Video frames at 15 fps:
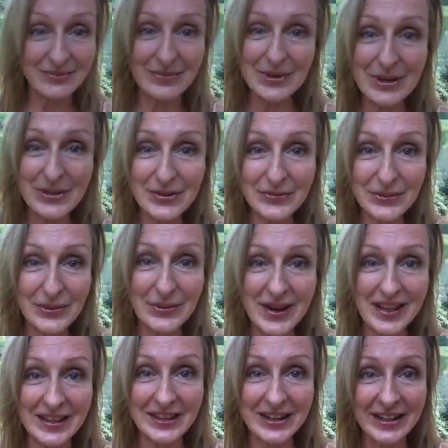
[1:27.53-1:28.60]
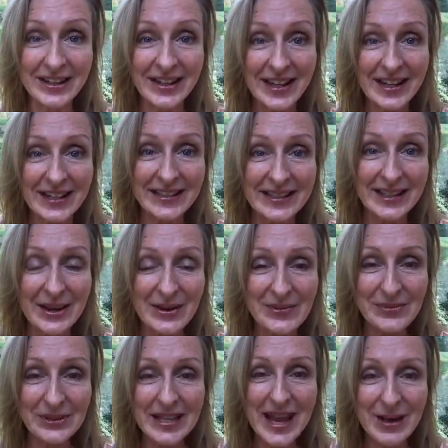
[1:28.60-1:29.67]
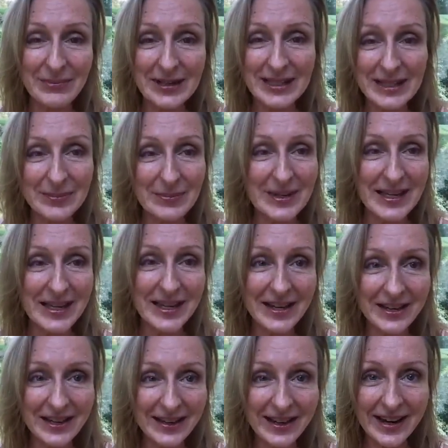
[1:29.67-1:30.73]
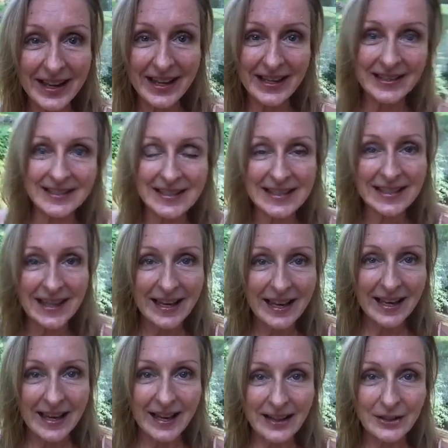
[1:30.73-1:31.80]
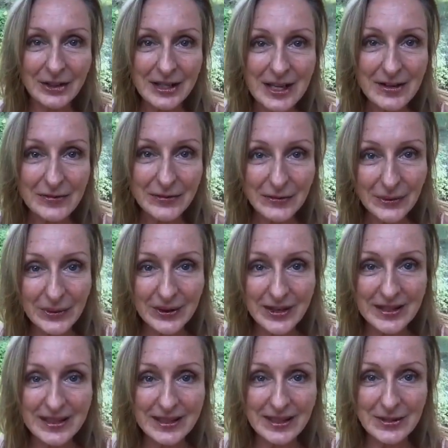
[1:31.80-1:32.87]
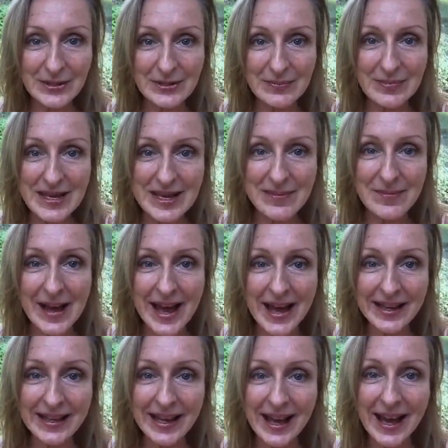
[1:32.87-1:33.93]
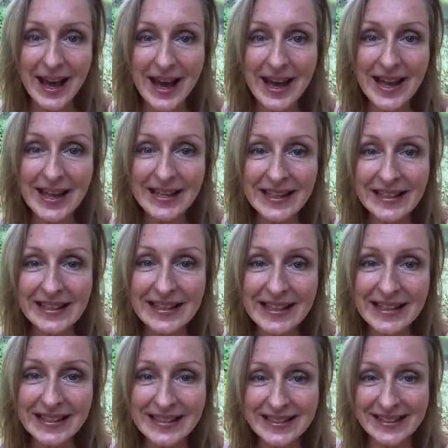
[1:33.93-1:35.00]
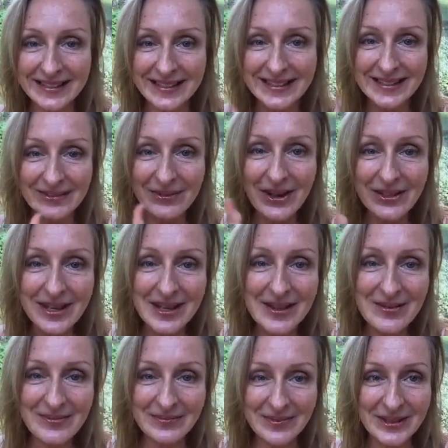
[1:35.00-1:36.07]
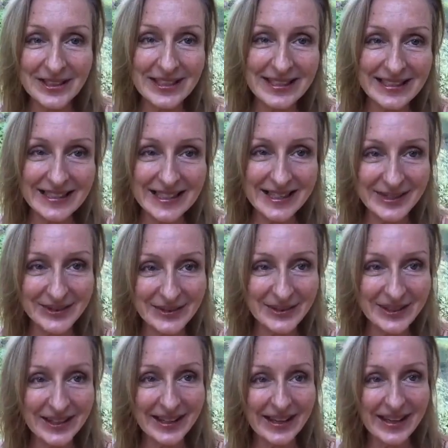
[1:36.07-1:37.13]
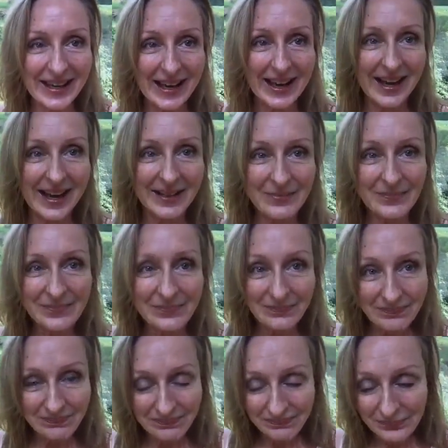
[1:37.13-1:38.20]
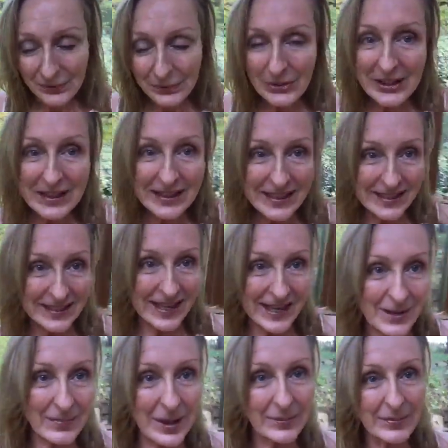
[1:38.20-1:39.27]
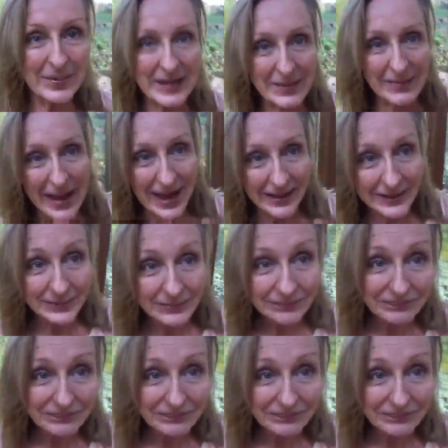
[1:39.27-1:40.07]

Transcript: beautiful weather. So I'm really happy to be here and looking forward to being back. Hi Khalid, welcome, good to see you. I'm really excited about being back